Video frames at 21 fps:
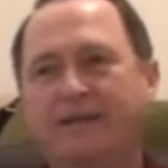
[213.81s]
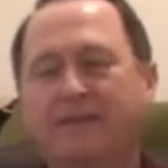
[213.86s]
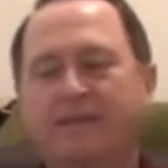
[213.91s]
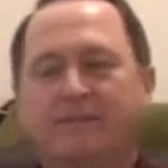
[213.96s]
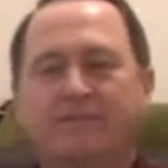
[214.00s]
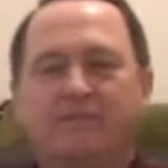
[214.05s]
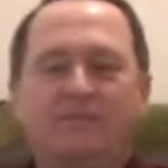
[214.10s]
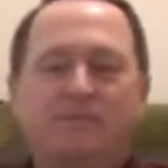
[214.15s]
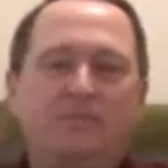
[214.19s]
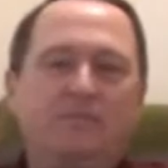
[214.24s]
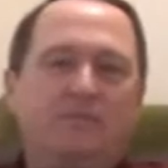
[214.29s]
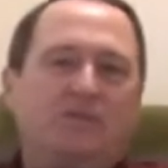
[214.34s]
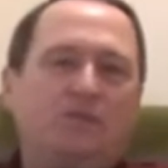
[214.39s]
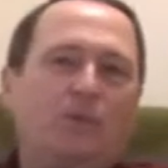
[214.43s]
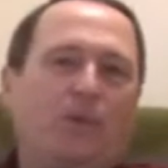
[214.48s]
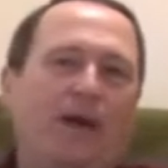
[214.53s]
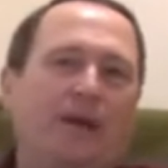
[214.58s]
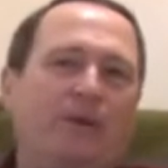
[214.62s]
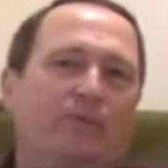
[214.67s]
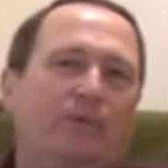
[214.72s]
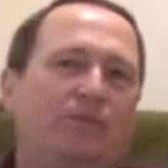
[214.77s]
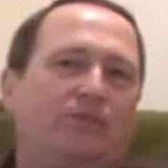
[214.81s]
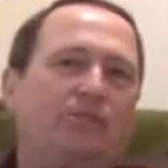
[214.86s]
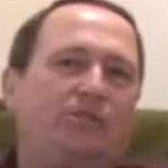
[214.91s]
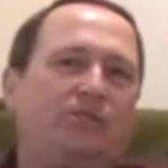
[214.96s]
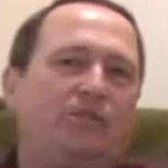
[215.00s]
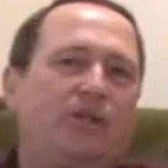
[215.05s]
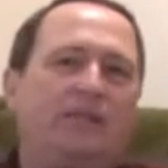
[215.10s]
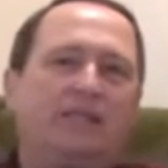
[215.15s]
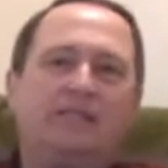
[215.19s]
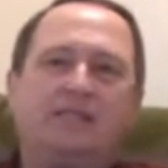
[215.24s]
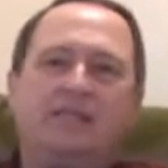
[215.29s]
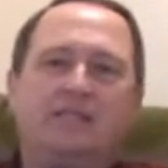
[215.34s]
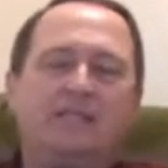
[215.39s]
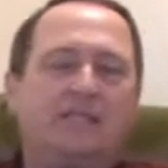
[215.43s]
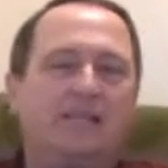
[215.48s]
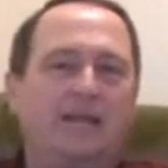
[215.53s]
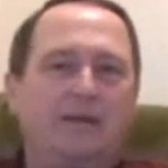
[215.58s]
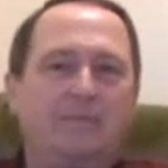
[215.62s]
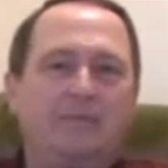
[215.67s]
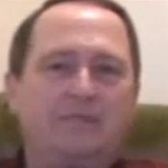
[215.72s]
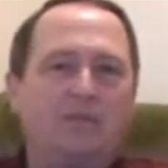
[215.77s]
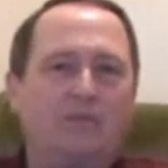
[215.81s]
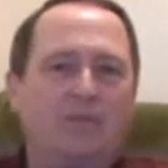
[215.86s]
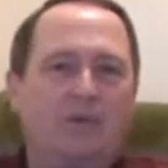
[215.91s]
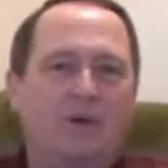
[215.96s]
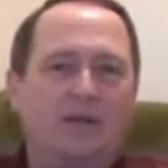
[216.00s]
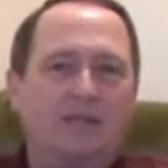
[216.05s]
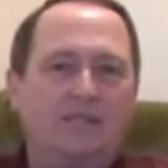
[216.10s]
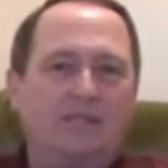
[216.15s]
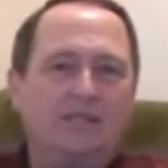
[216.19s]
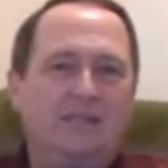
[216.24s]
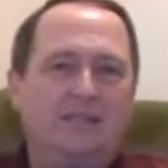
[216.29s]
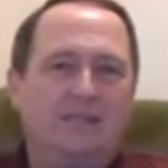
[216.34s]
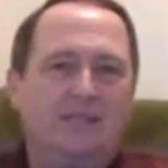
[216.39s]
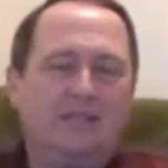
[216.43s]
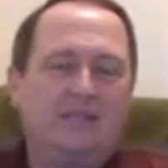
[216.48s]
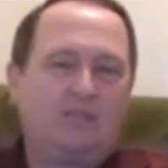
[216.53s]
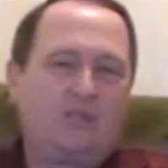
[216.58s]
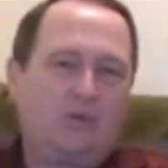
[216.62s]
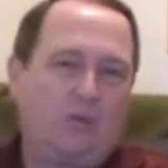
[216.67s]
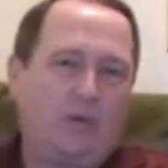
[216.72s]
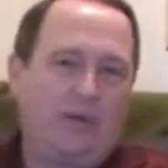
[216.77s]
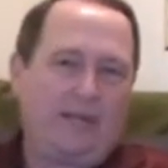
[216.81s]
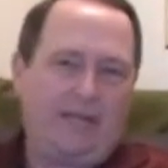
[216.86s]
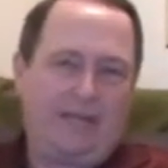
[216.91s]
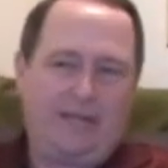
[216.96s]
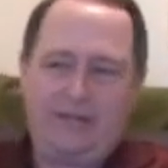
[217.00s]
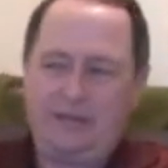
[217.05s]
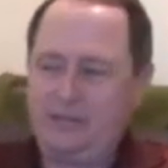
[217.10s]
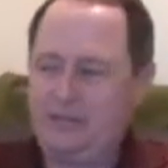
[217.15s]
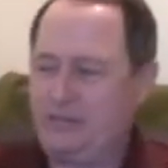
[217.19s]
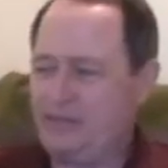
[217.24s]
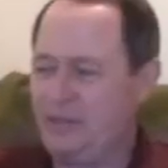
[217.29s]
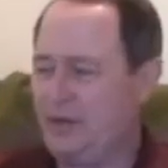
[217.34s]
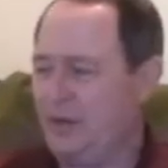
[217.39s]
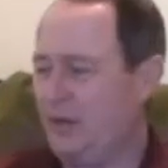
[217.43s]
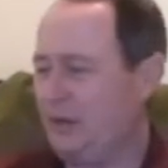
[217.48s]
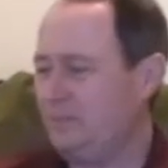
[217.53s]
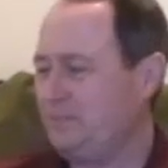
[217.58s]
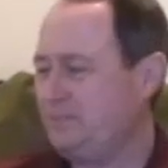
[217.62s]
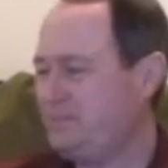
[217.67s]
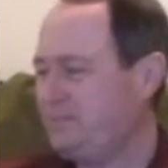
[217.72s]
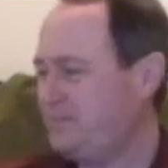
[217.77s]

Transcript: the suede was just the same as it was 20 years ago.